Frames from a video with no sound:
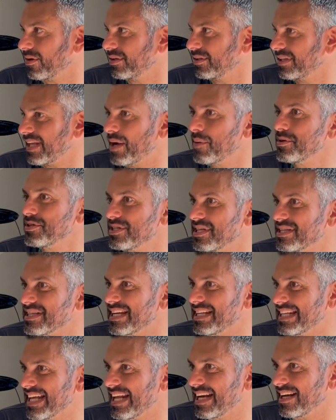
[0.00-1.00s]
That was his
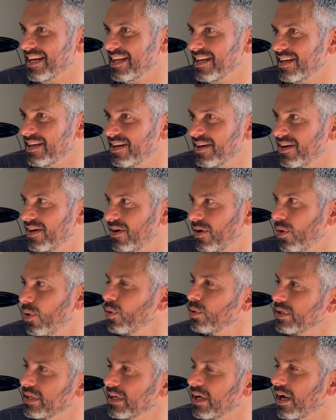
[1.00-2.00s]
identity. Right.
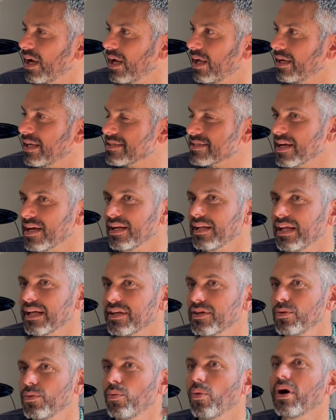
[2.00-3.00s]
Holding on. It's kind of like
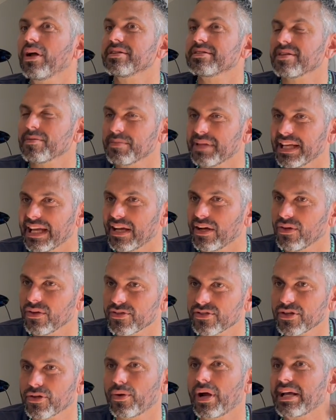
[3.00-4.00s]
you want something else.
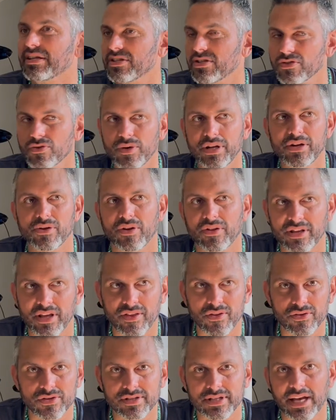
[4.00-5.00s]
The grass is greener on the
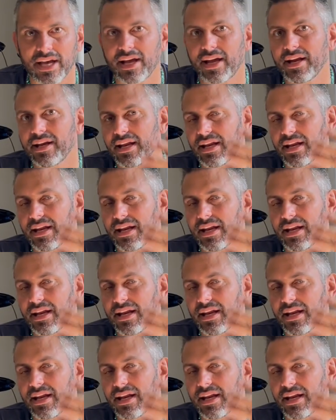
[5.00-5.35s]
other side.